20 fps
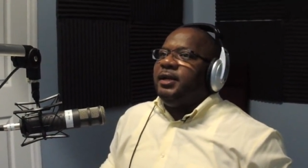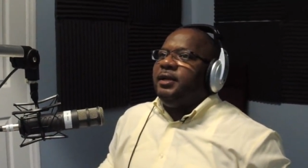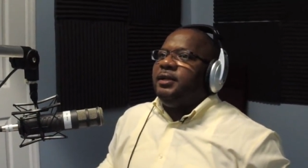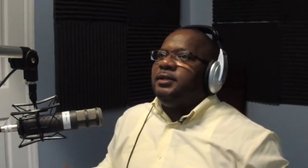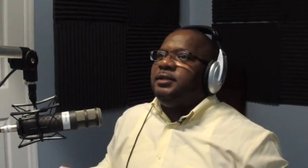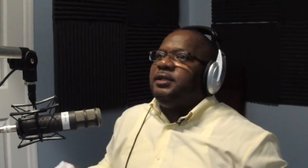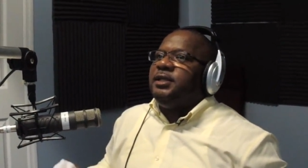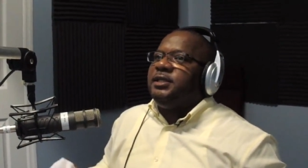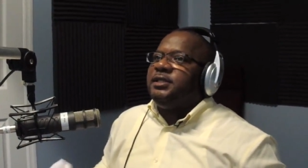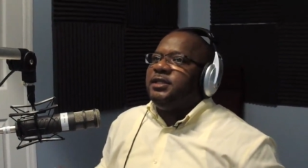
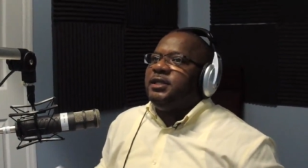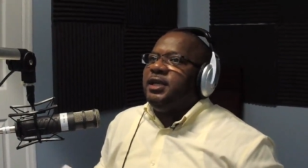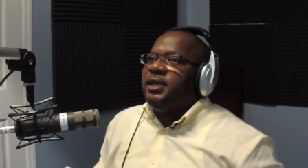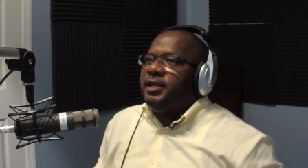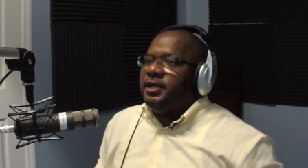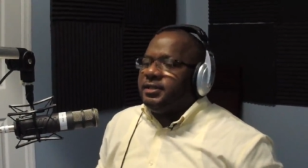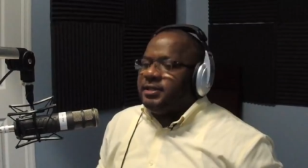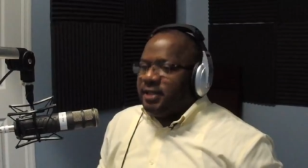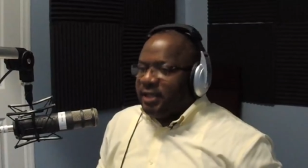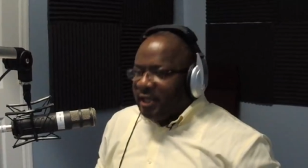this here
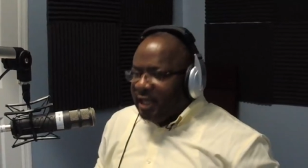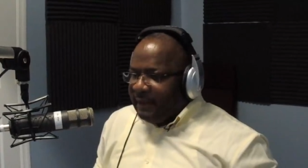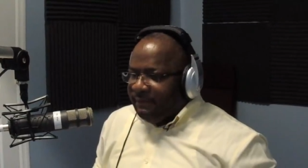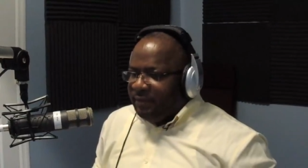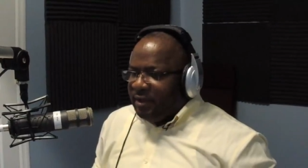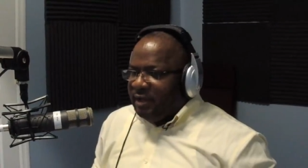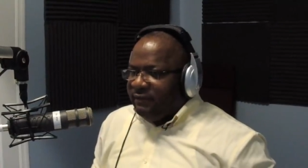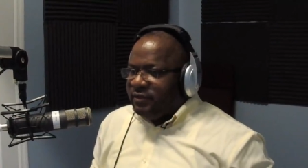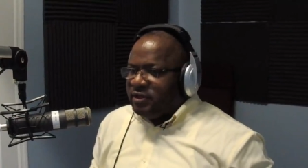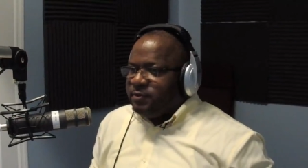is to keep
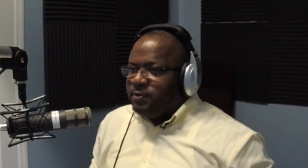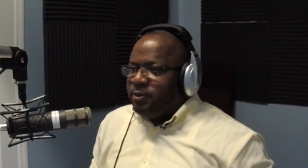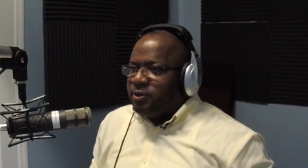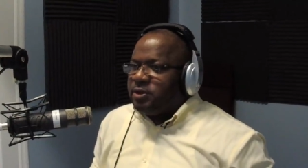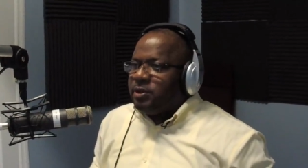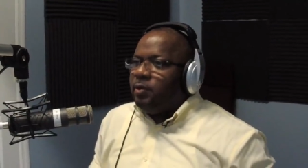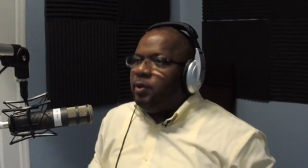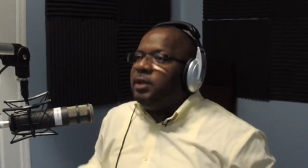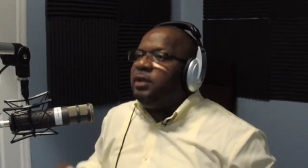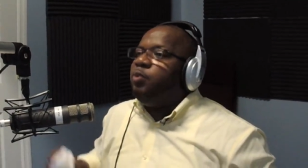the evil
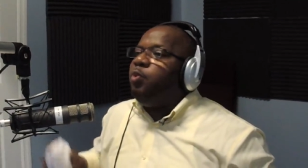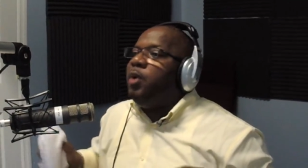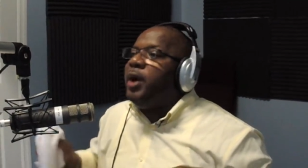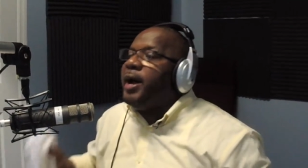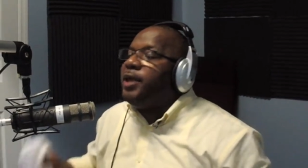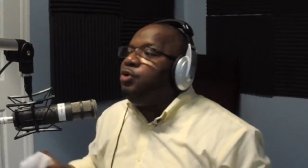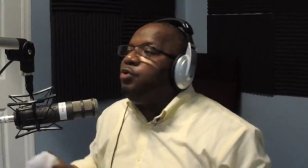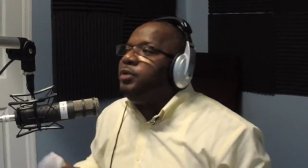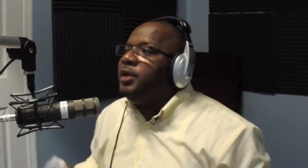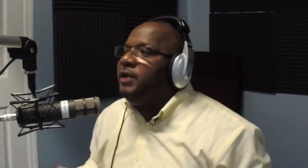spirits well
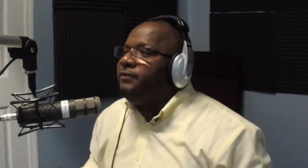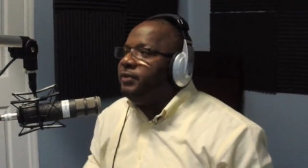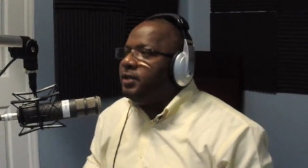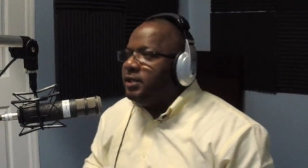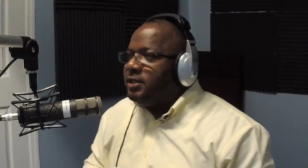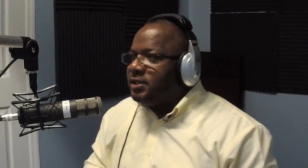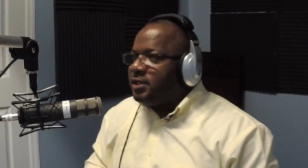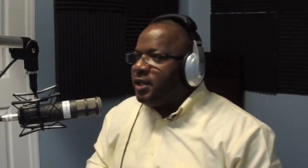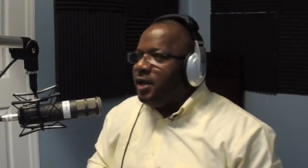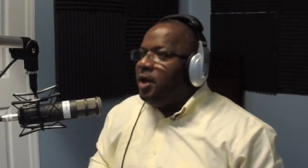why you never
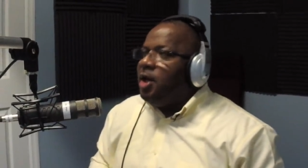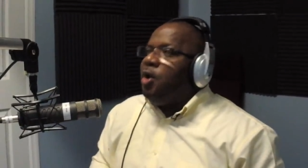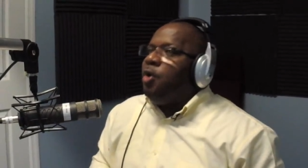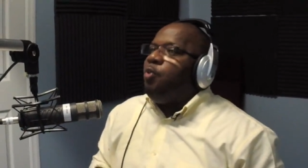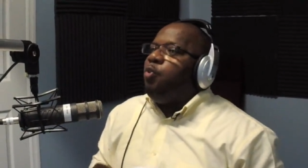discuss